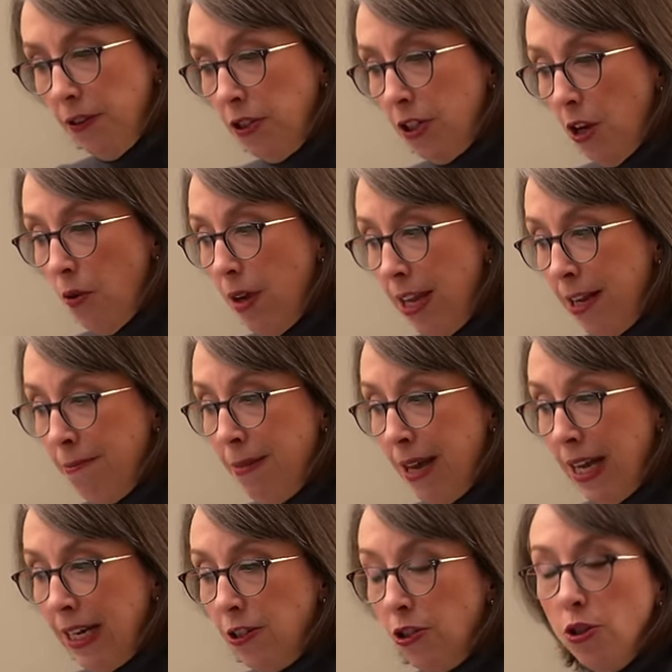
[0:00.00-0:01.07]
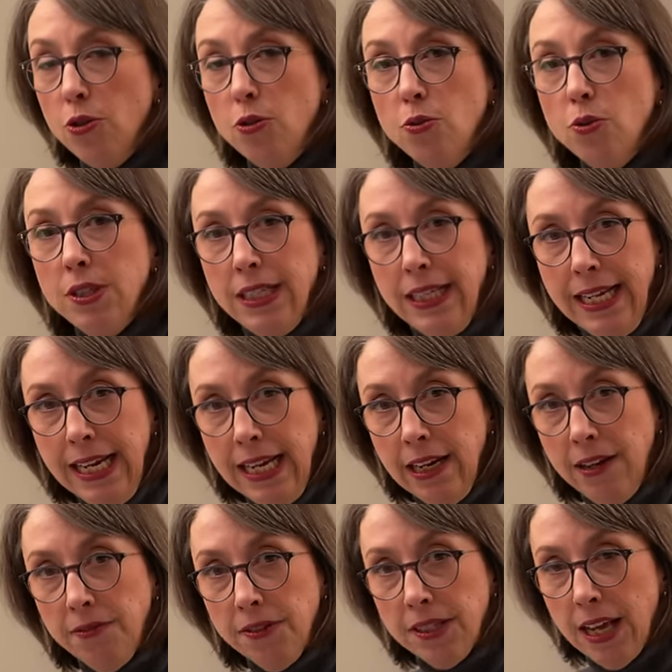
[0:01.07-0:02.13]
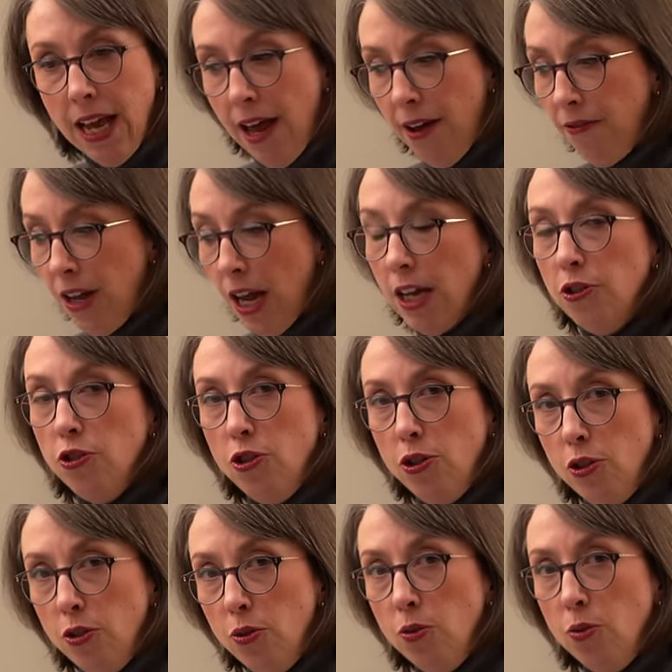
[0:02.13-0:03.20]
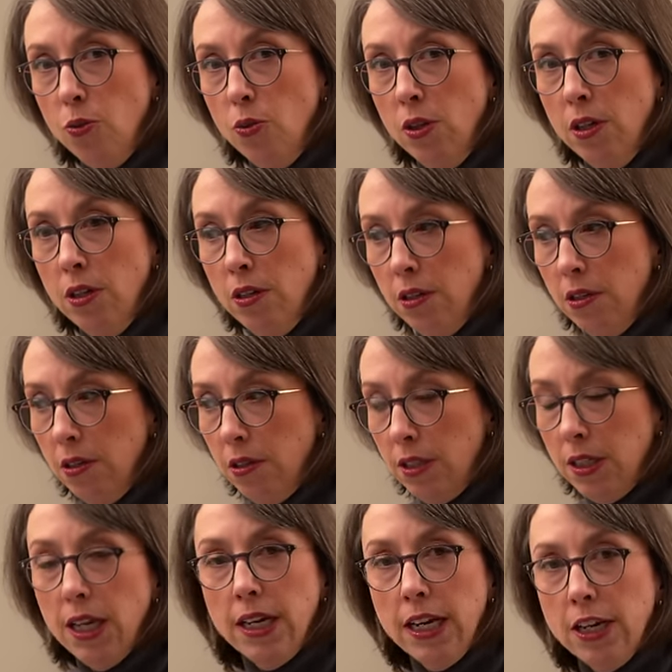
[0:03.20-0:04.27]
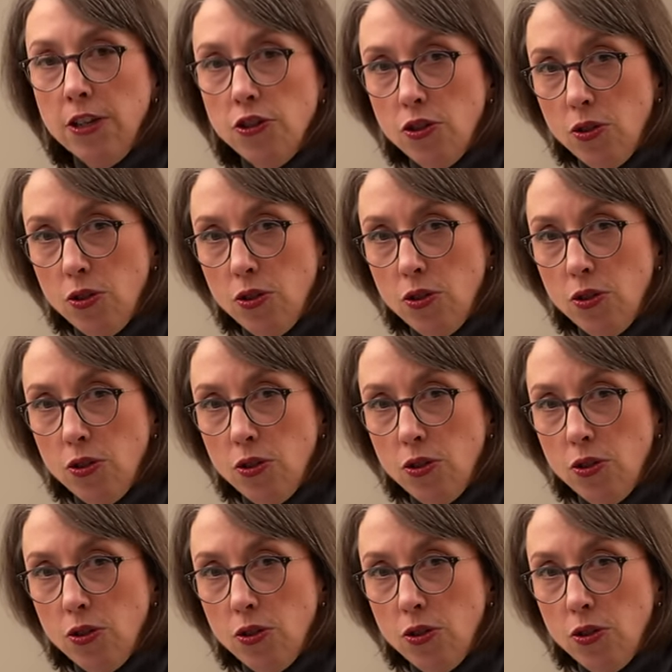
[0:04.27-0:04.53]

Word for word: So in my 2 sleeves, I've got 2 10 inch